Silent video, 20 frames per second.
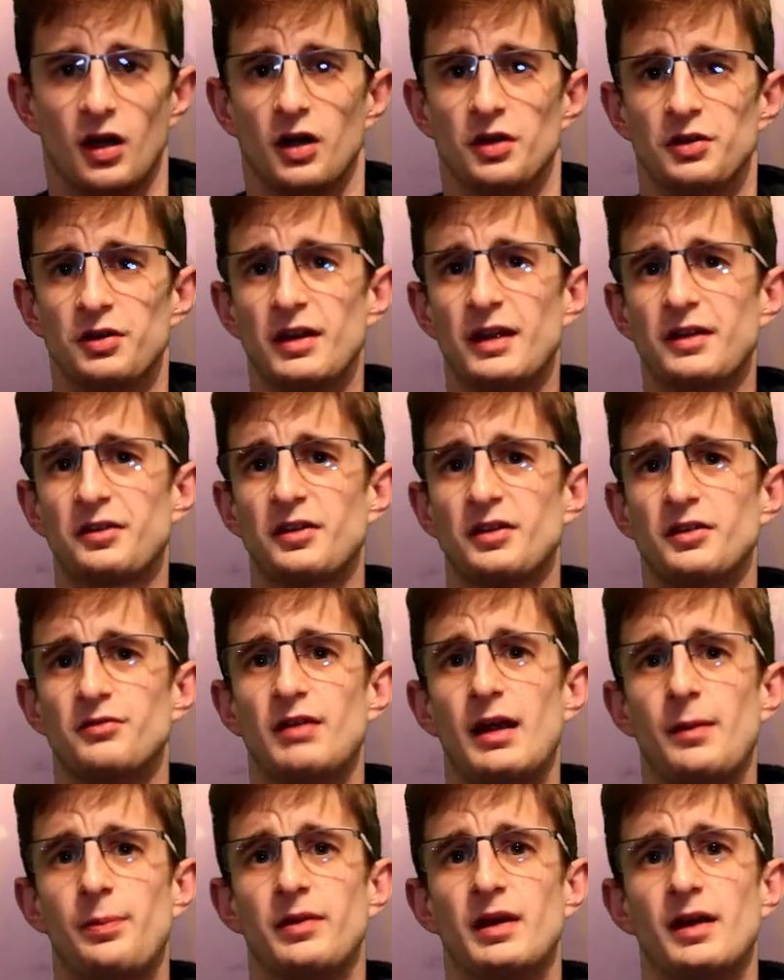So that's going to
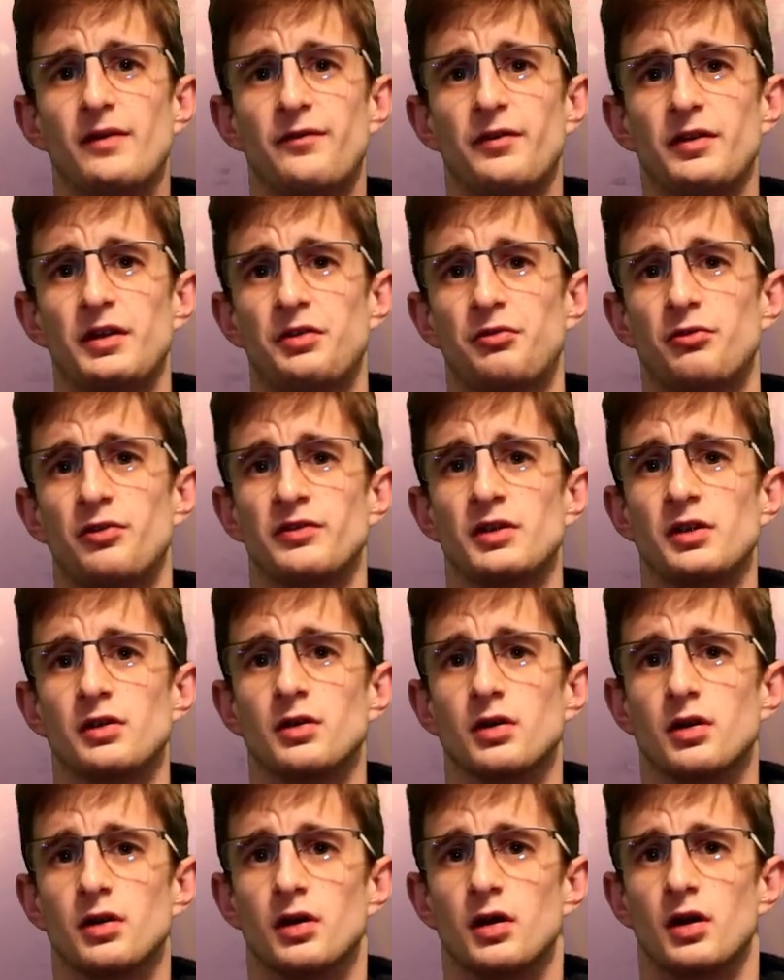wrap it up for this
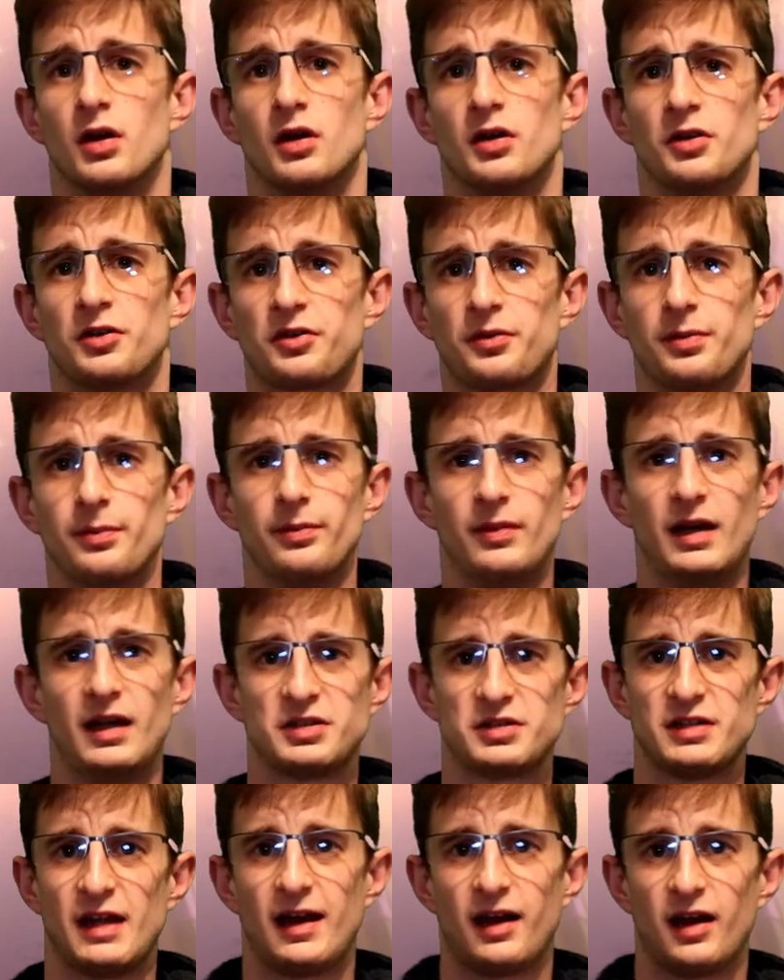review.
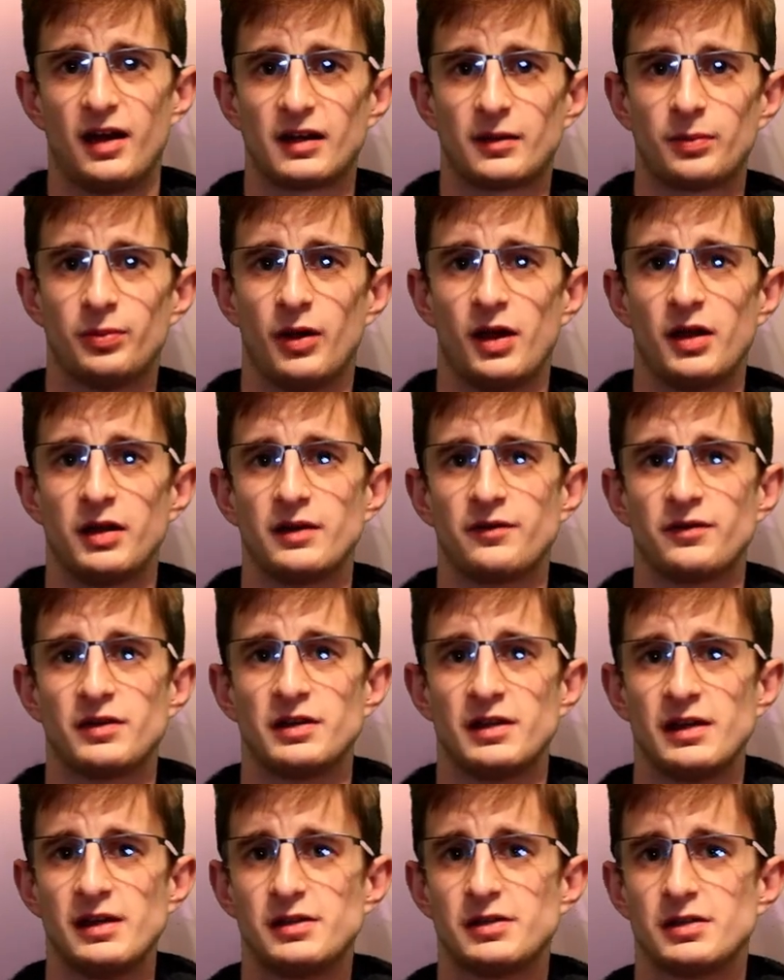Smash that like button if you
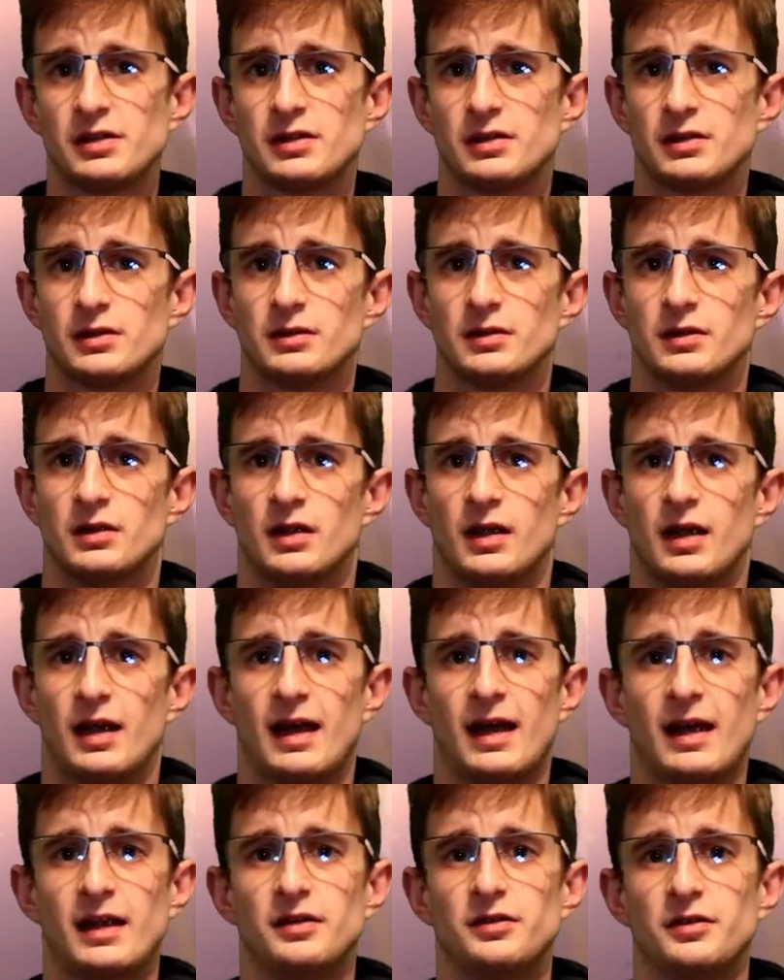did,
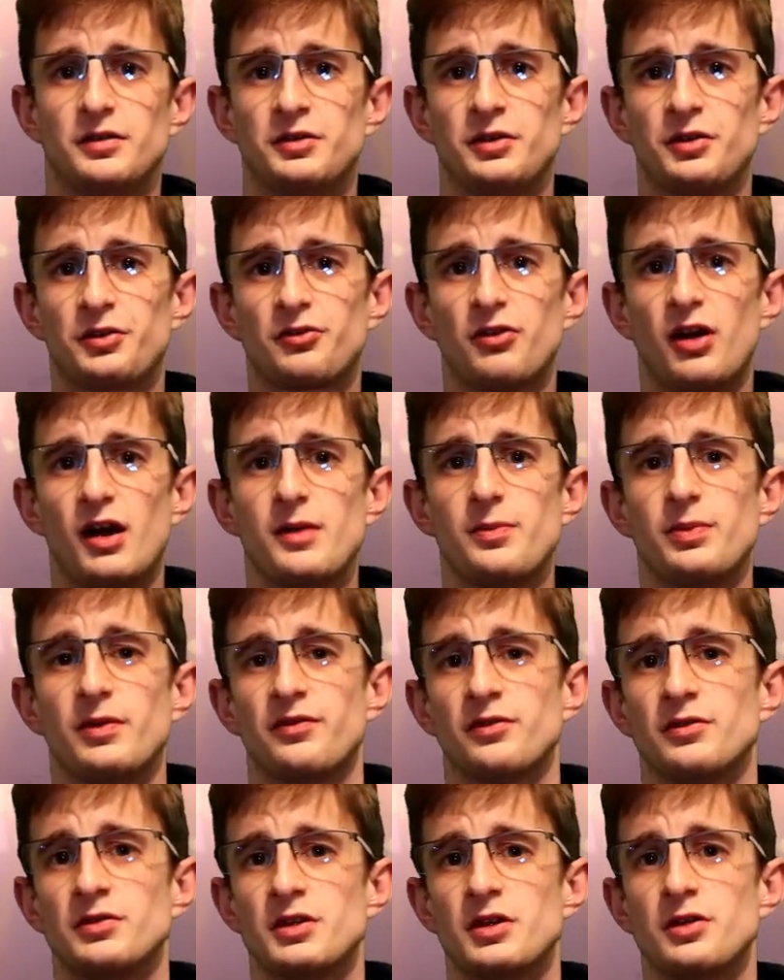and subscribe
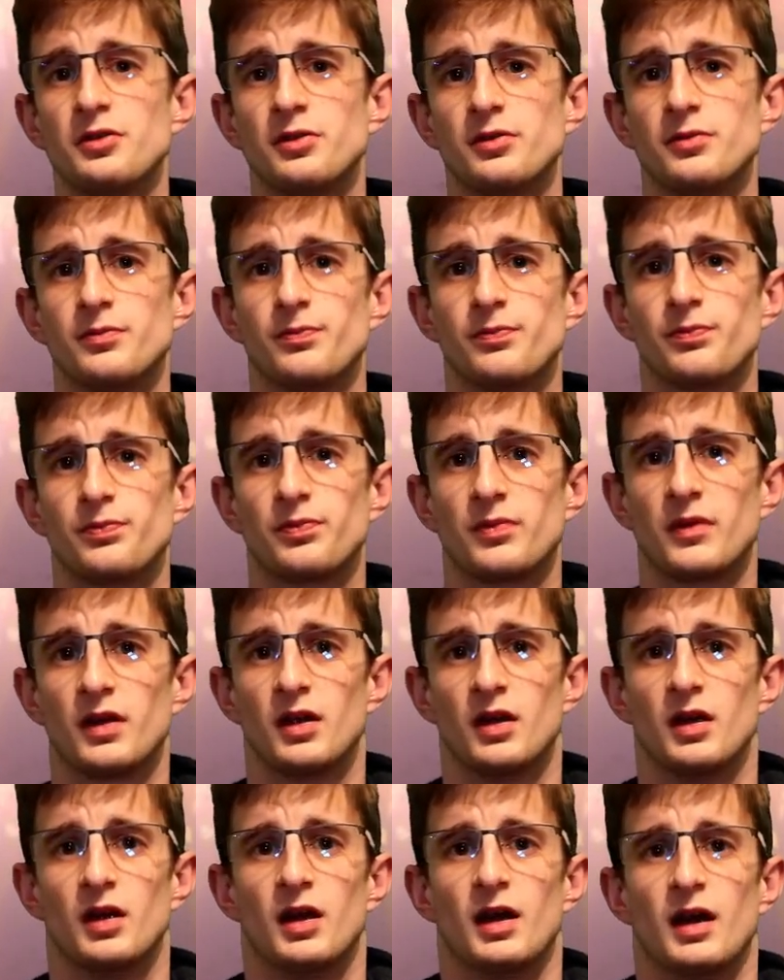if you're new,
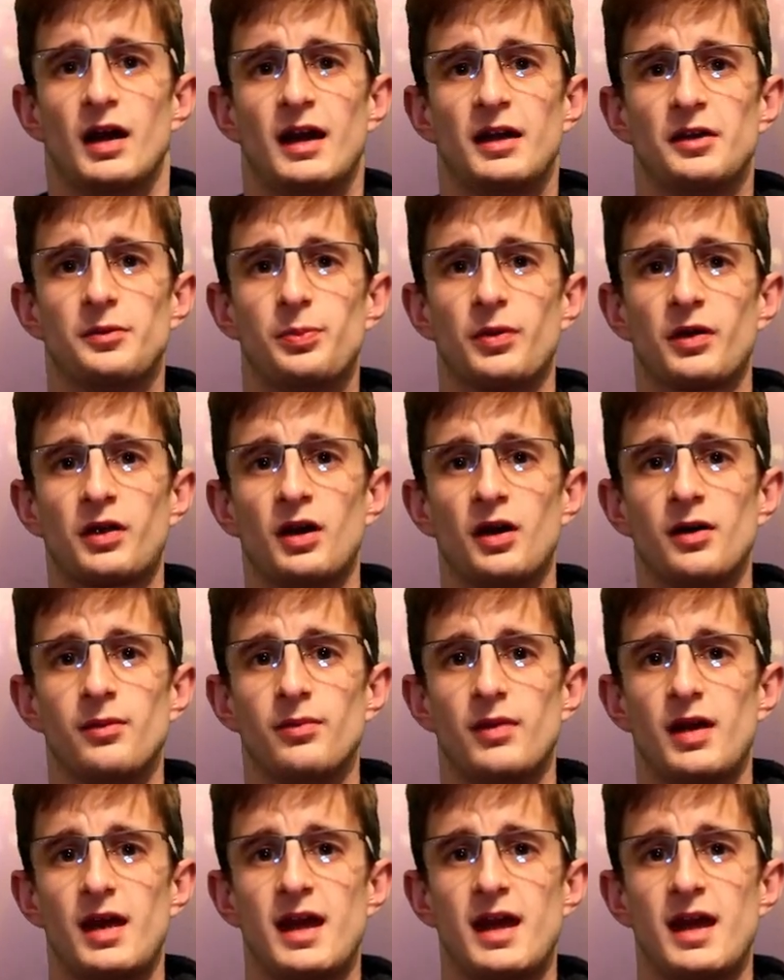and become